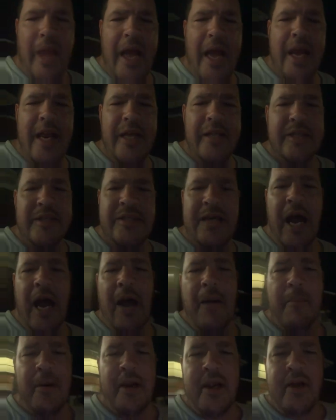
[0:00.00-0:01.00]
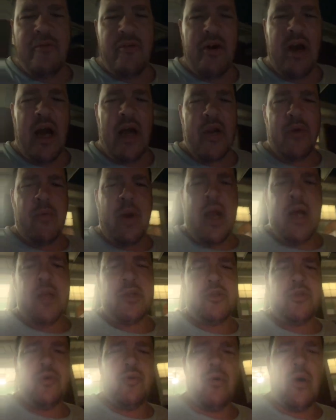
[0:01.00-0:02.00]
And at the time, I never got
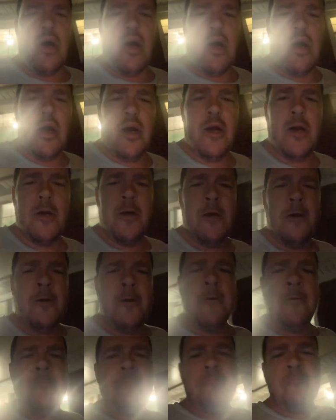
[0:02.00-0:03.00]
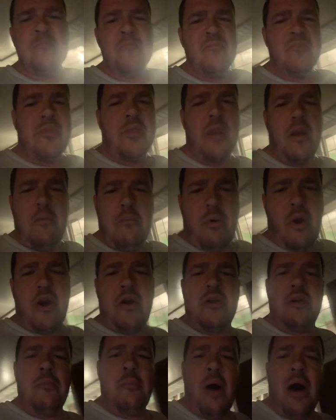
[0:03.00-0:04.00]
around to
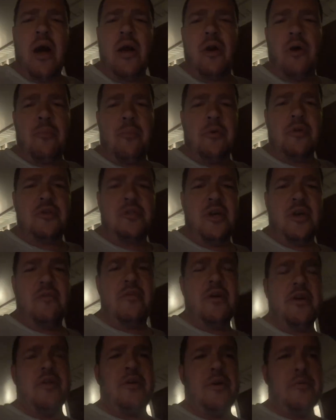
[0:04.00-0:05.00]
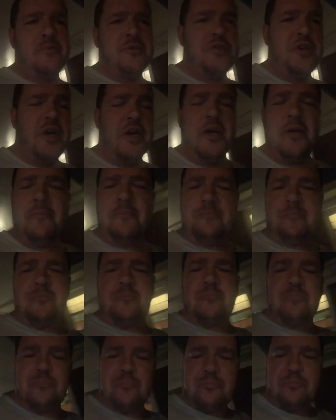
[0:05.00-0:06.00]
breaking the pot open to see if anything was in it.
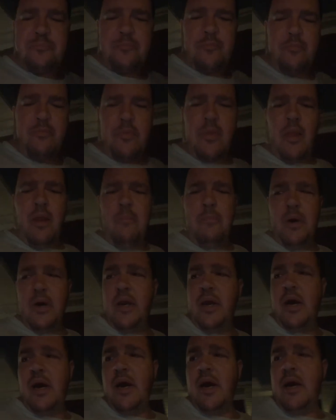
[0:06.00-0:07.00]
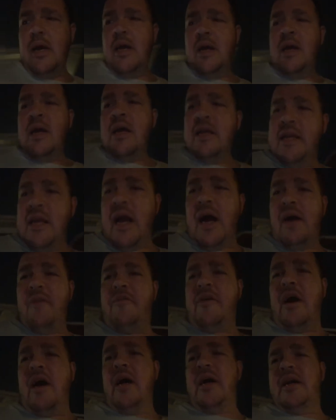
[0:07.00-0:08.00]
But yeah, I've
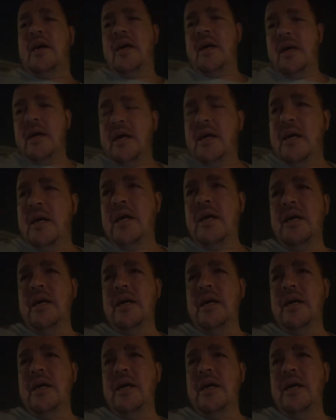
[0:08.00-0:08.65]
got